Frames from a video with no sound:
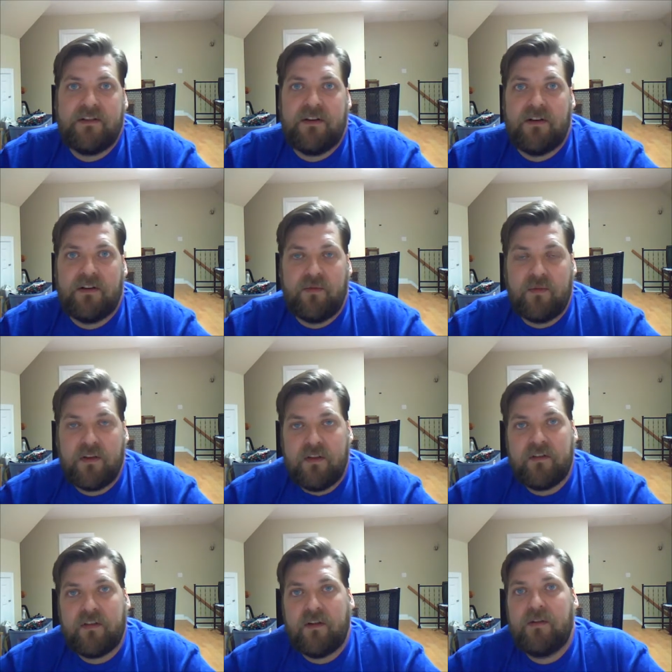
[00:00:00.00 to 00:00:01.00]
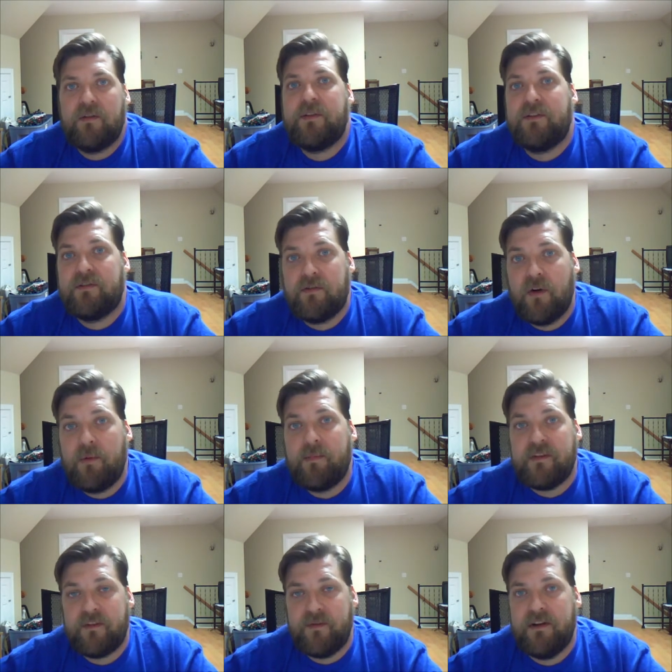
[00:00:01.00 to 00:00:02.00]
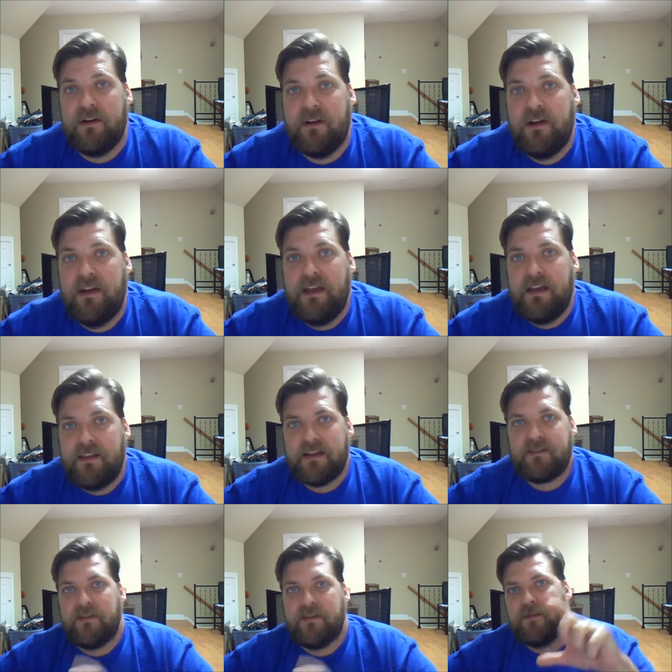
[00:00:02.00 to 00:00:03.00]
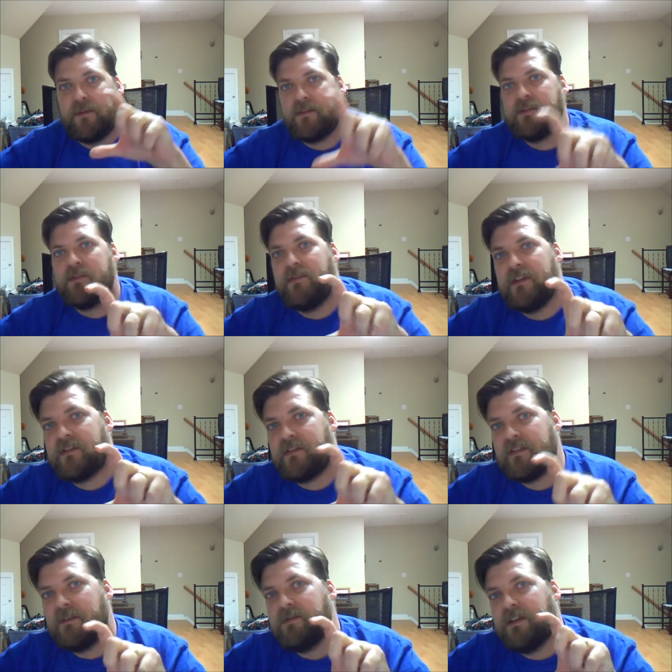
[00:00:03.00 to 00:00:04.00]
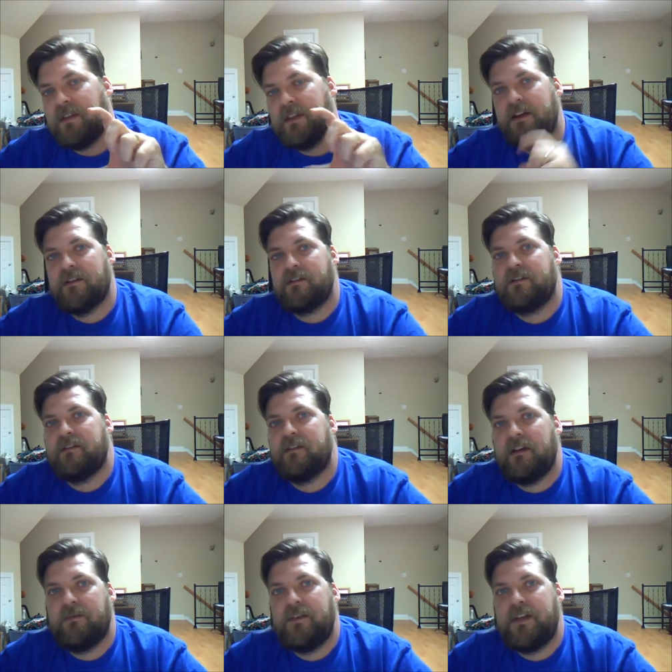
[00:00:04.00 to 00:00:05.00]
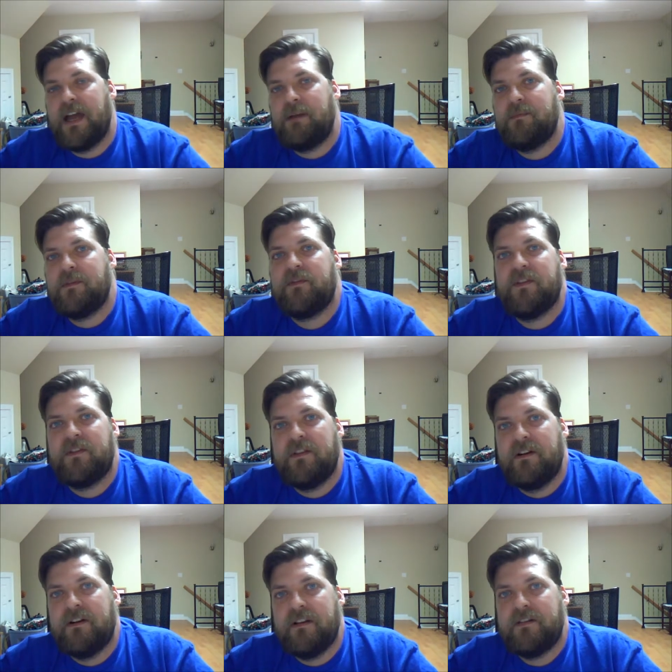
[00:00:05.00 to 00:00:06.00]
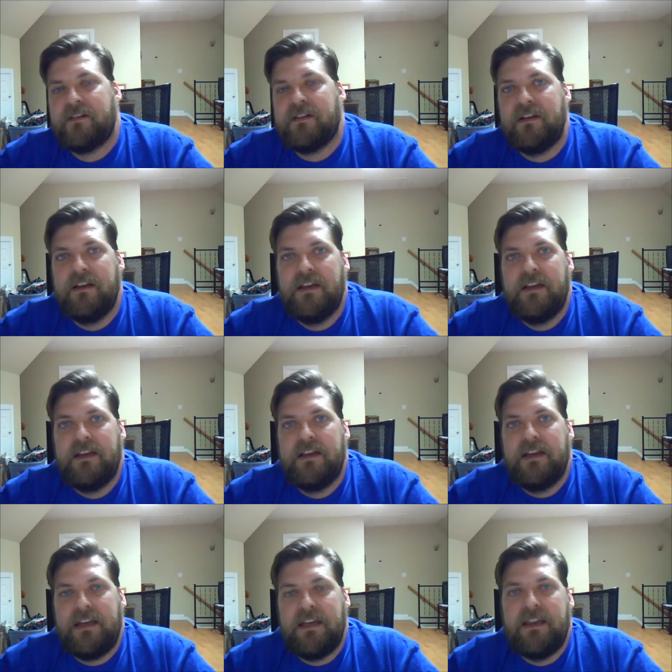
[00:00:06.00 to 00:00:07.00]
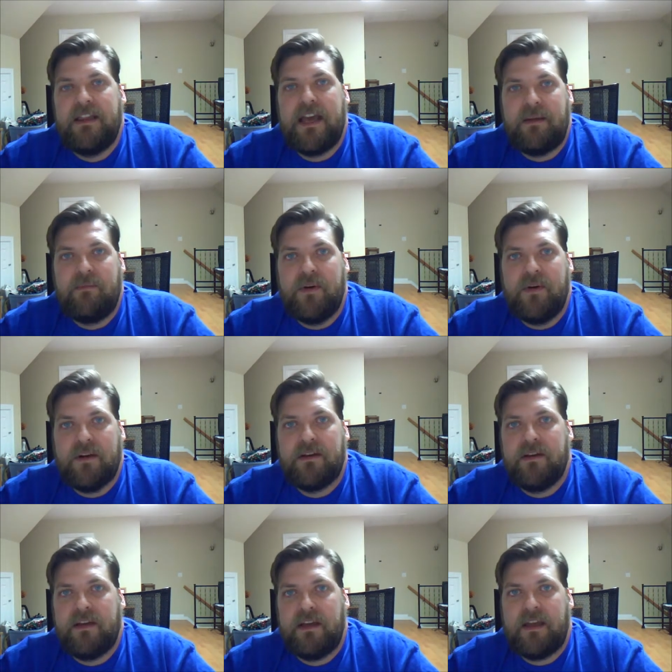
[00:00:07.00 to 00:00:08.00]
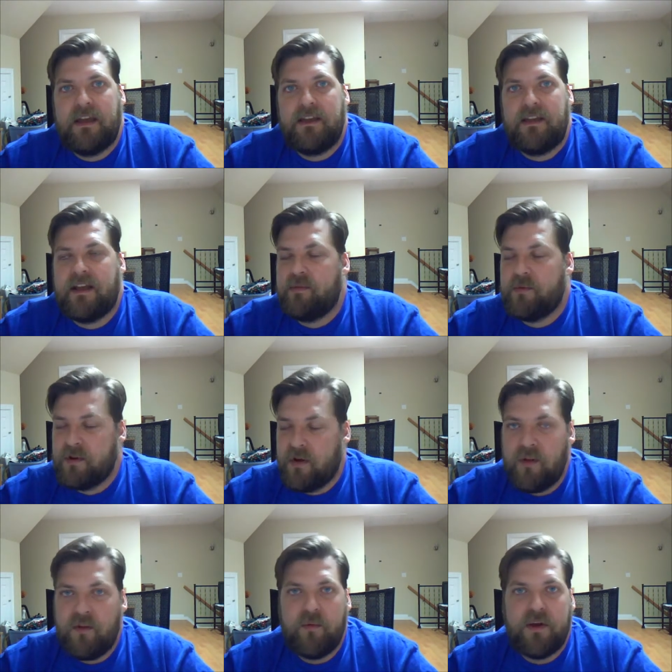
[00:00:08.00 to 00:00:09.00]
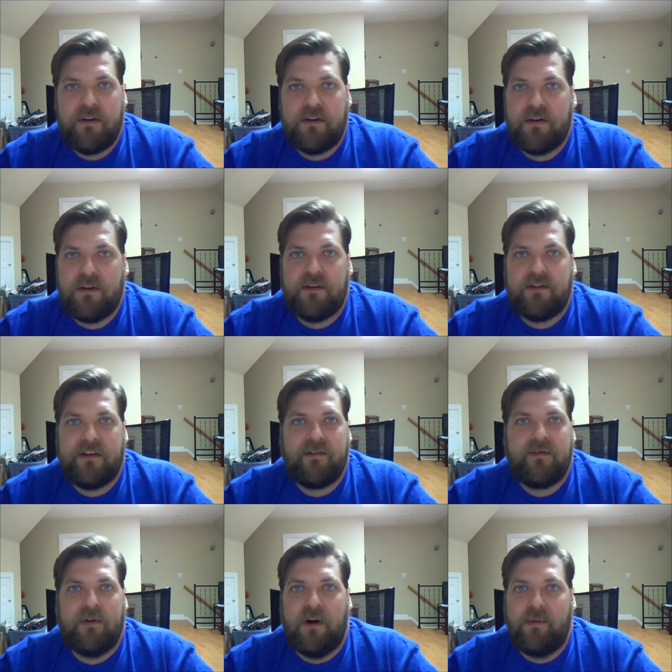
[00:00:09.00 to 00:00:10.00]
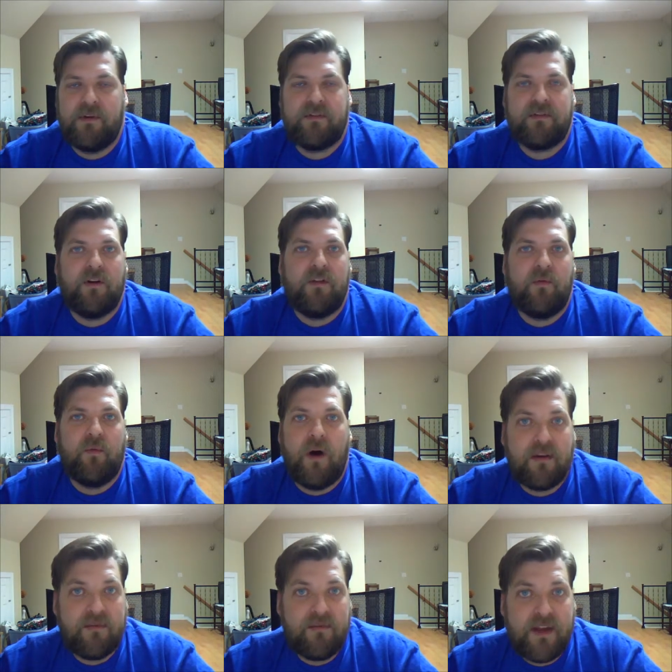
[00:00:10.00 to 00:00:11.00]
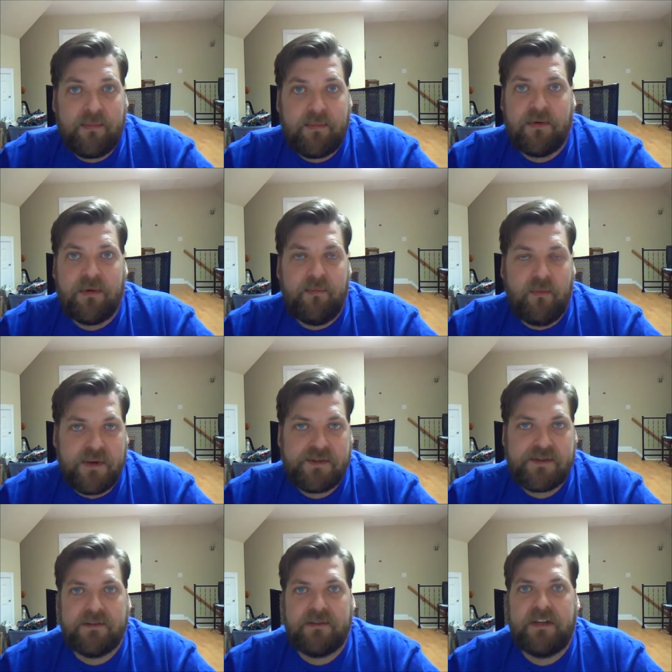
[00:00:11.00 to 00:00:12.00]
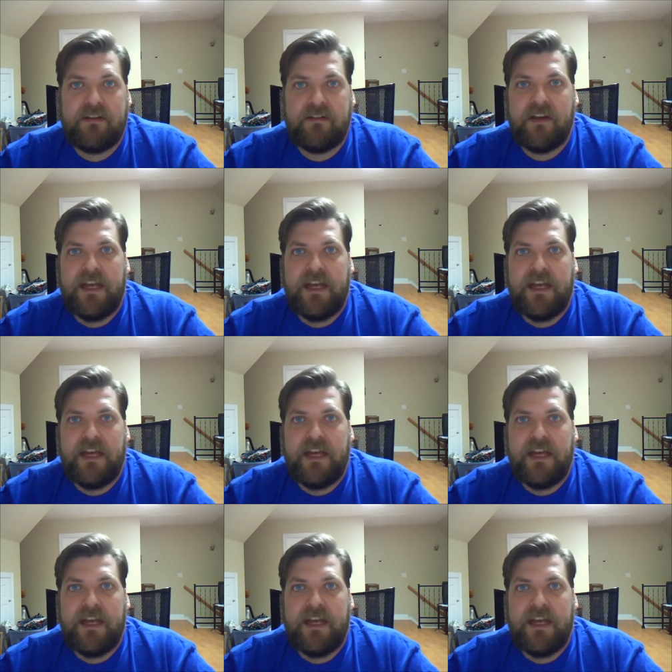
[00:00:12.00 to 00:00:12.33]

are concerned with the troposphere. That's the first of the several layers of the atmosphere that are listed in that book. And that's where all the weather occurs. That's where almost all the water vapor and moisture is.